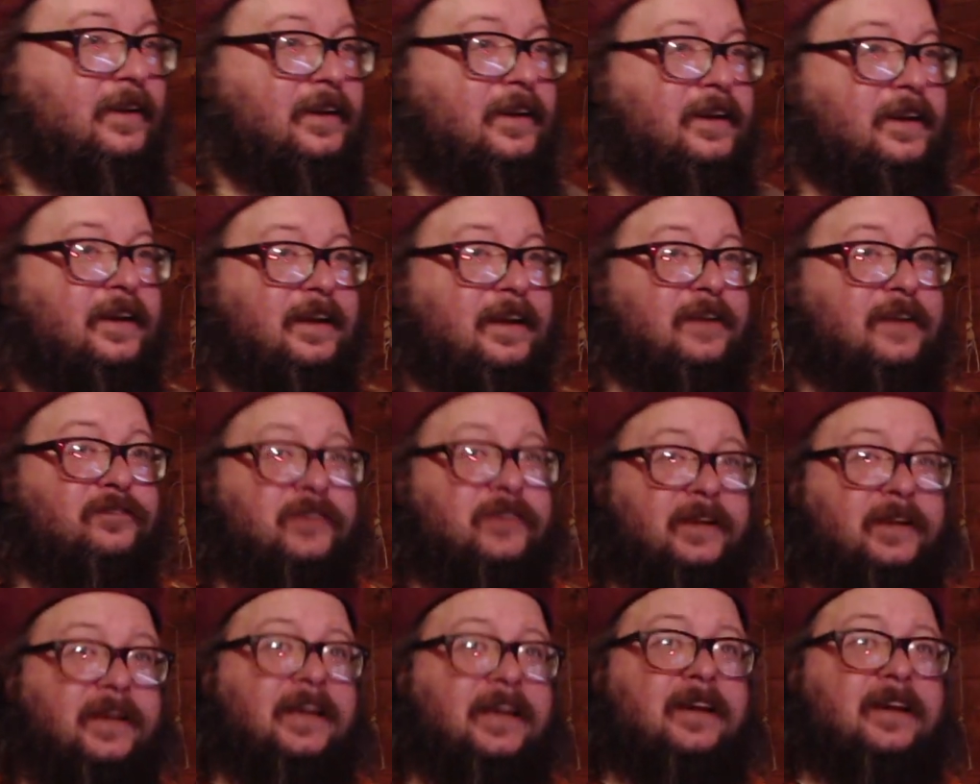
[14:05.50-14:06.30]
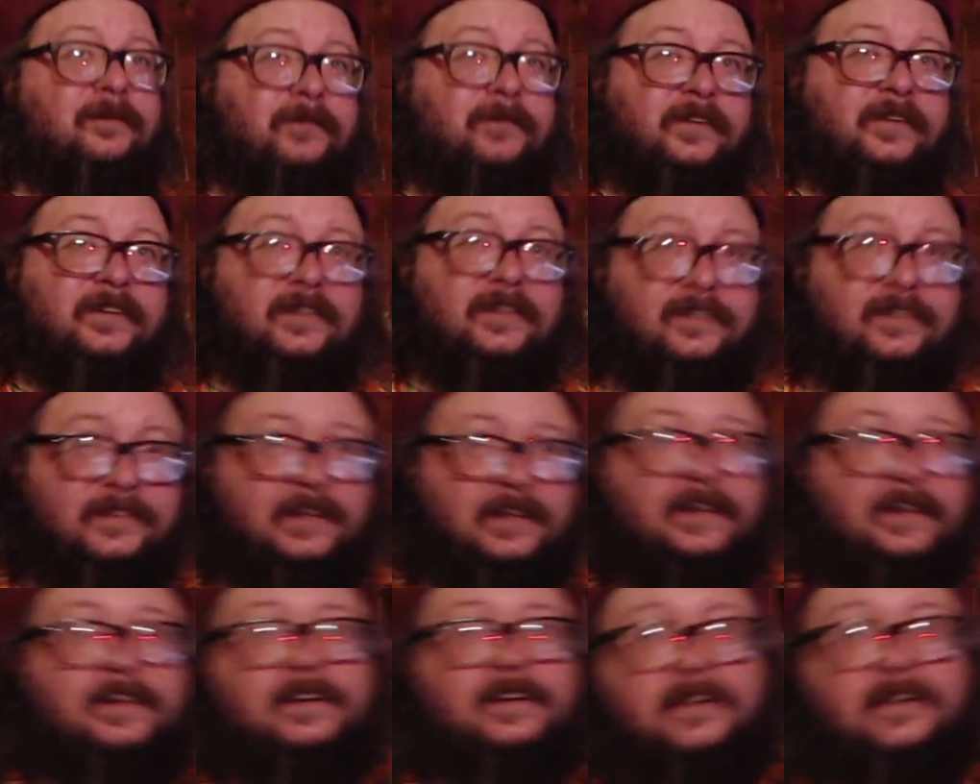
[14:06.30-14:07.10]
if you happen to
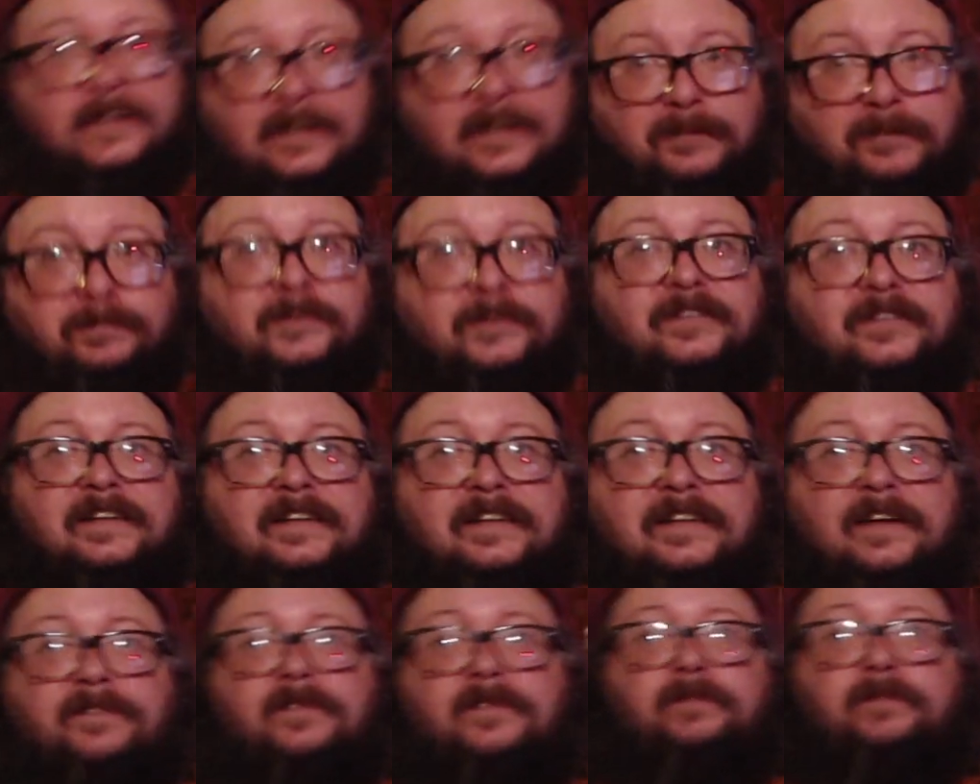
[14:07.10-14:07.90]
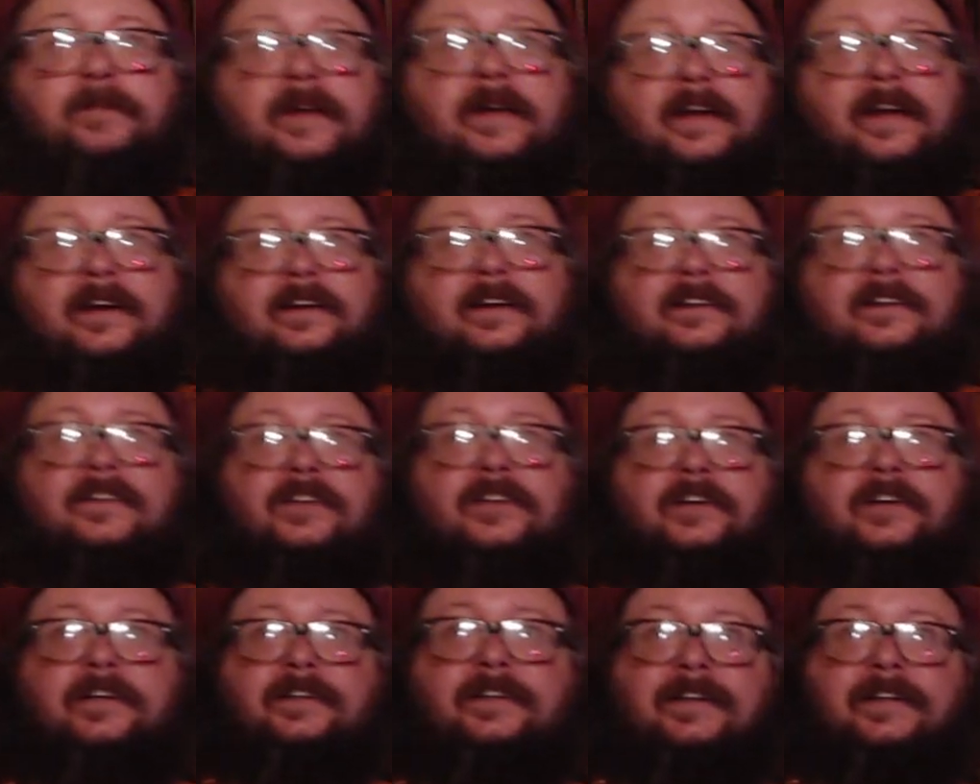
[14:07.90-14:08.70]
take a couple steps back and look
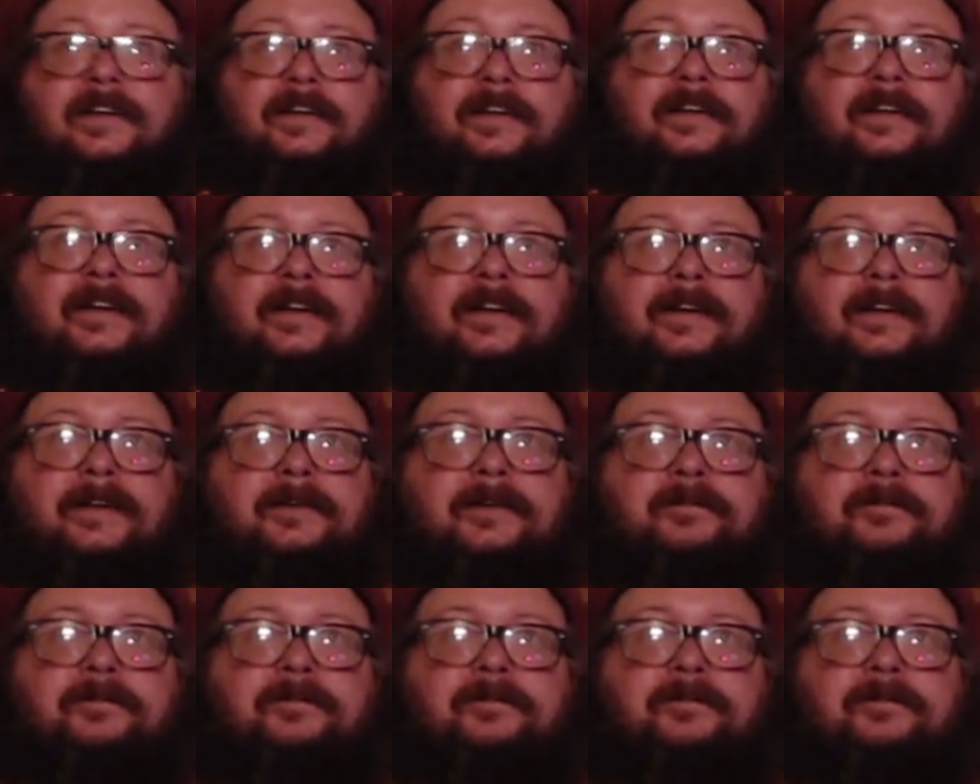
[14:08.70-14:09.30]
at that guy,